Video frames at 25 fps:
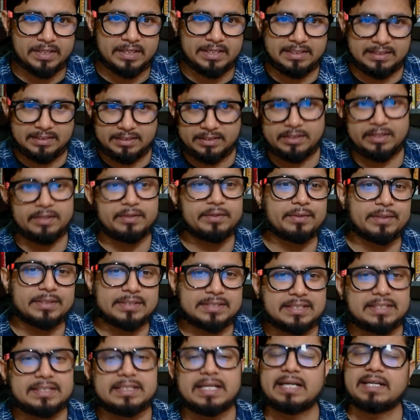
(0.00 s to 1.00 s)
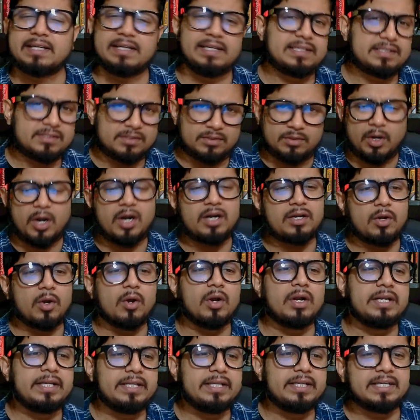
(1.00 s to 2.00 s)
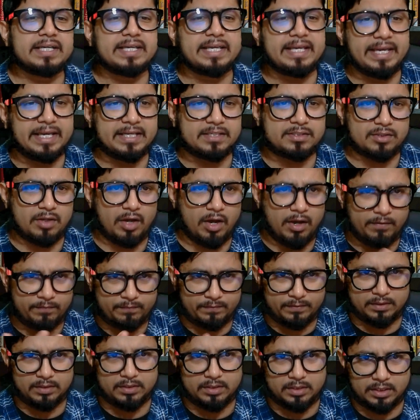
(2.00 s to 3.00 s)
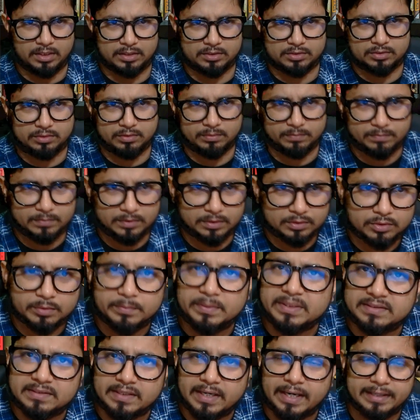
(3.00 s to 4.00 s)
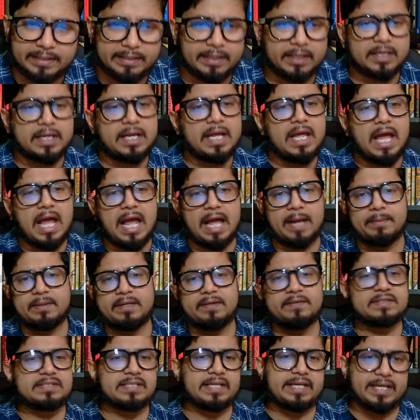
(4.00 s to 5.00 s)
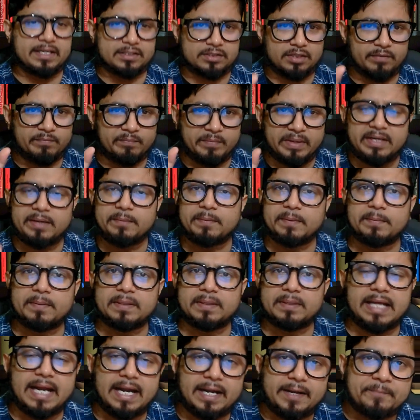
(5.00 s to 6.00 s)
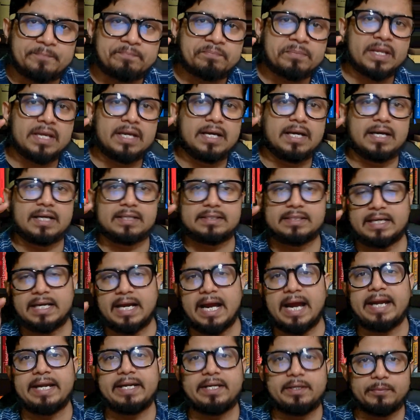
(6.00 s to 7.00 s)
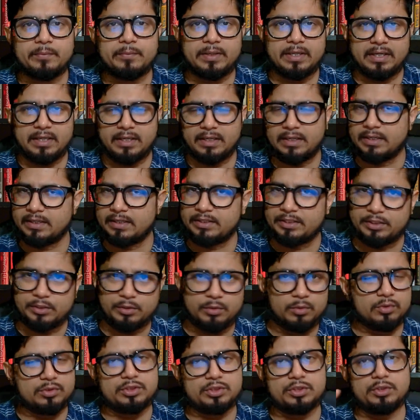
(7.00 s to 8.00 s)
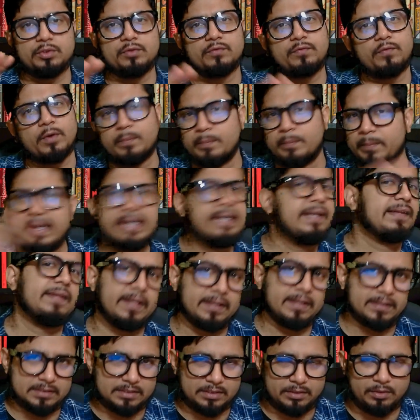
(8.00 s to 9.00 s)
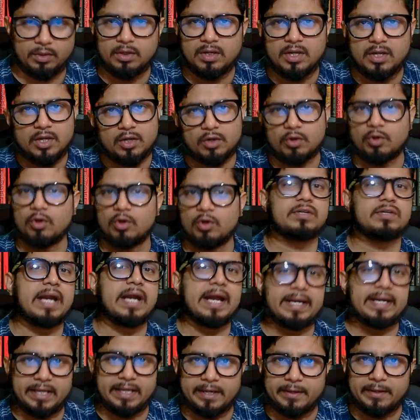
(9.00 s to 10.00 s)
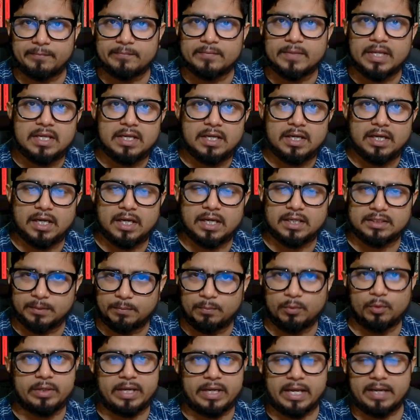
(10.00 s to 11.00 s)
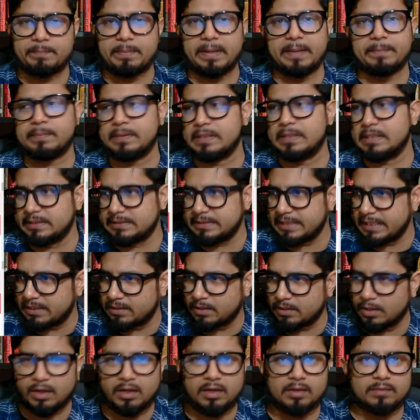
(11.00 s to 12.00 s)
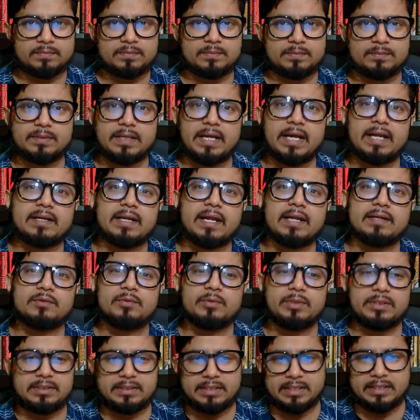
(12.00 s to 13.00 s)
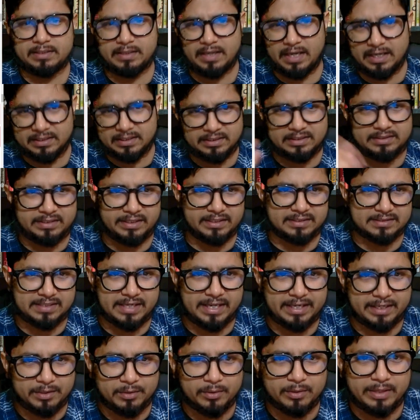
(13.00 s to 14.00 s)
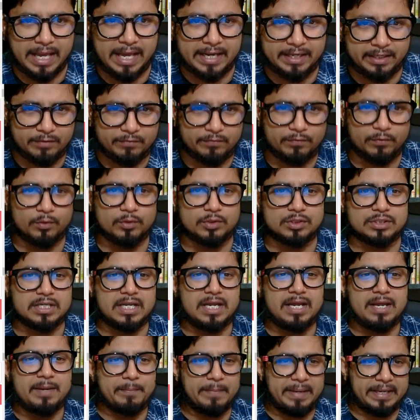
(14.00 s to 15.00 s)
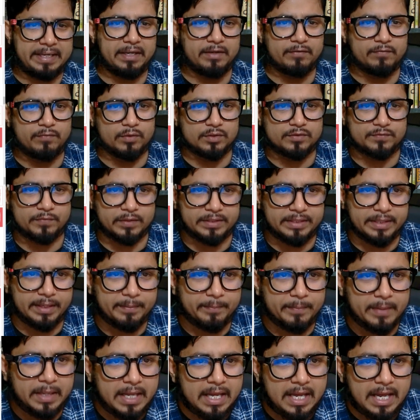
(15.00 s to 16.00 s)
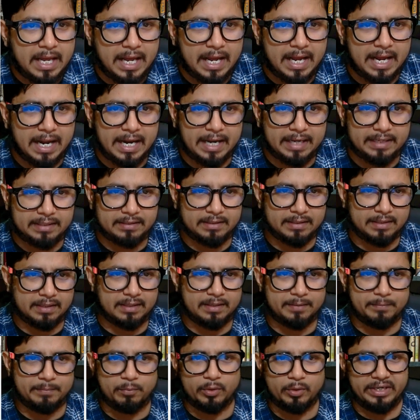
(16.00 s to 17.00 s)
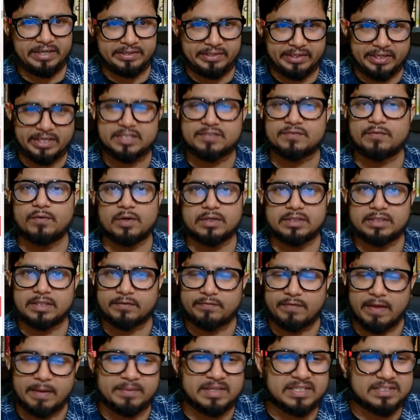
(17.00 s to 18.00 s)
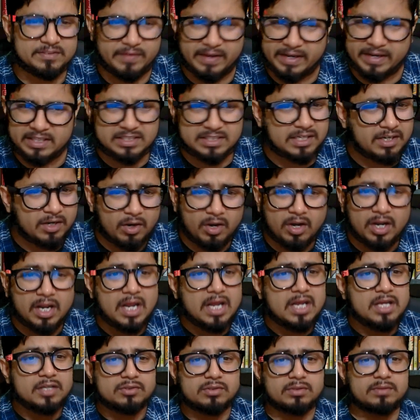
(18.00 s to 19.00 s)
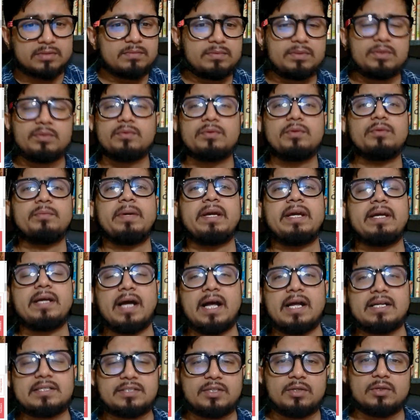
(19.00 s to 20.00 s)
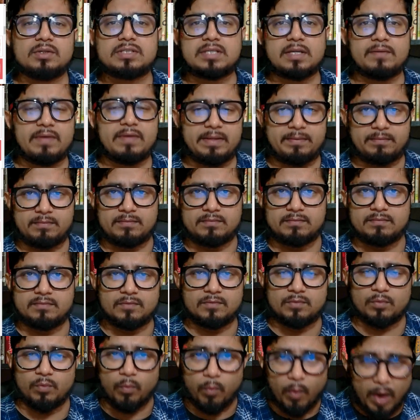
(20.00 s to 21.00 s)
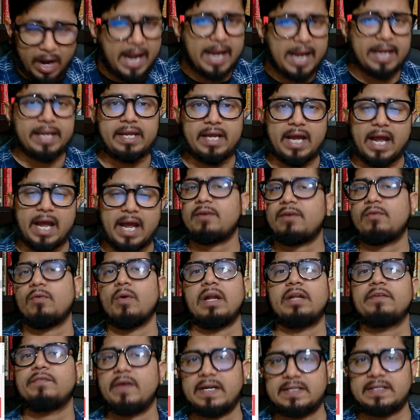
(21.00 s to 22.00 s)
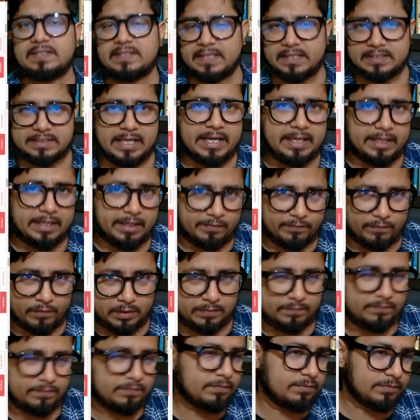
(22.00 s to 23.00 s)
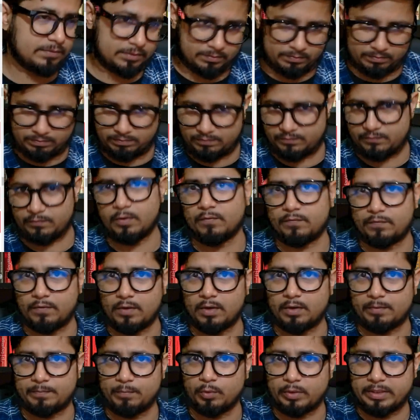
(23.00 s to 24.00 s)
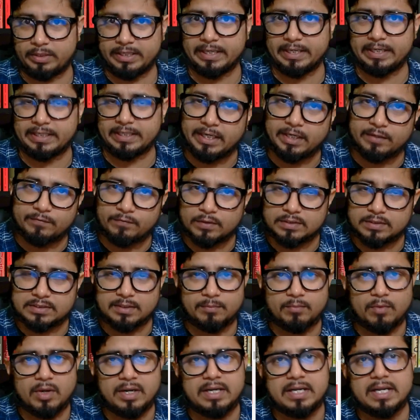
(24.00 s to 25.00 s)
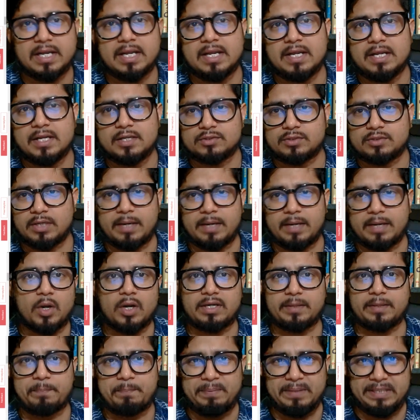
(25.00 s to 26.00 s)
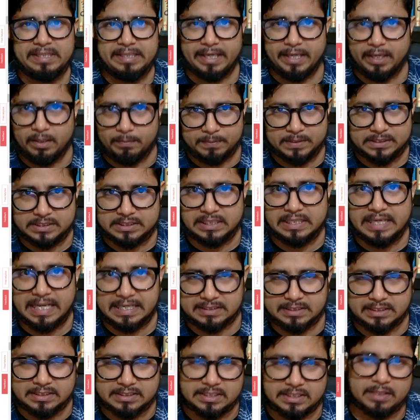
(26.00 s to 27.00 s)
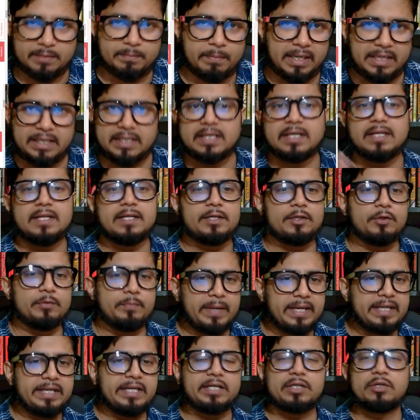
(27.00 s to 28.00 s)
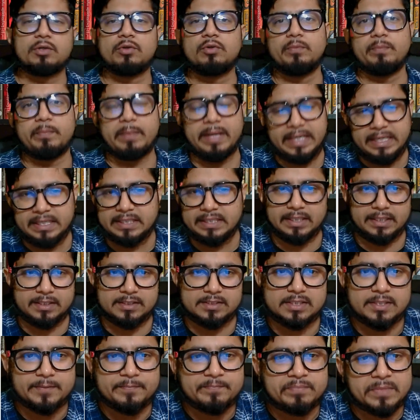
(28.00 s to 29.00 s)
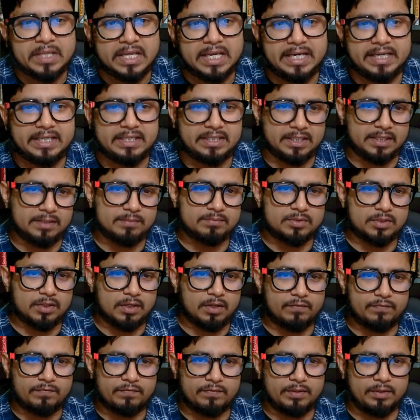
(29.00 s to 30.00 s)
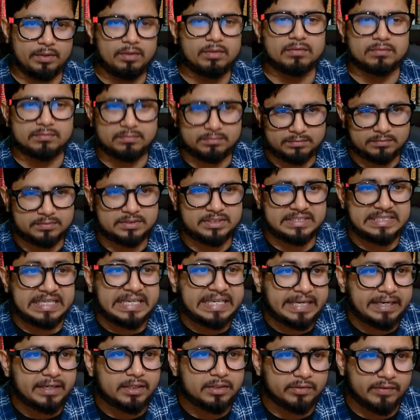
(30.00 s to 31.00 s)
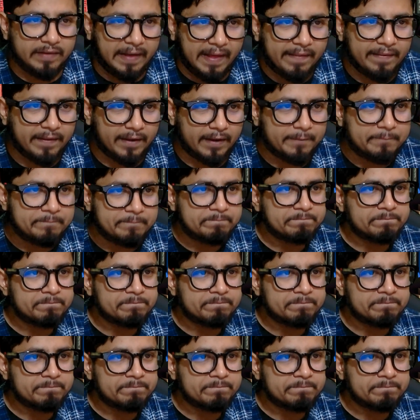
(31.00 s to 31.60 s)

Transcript: The, you can see that it's not only the case of uh, uh, Sumitra here. I believe it's a case of many people that uh, the guide will use you for many things, you know, ghostwriting, uh, the book and paper then uh, and, and doing their other things like you know carrying foods making foods for them and uh, booking tickets for their families vacation or all. so you, you may ask yourself like why i qualified Net for for, for booking a ticket for someone so i'm not a pa personal assistant but you may need to do many things in terms of you know sticking together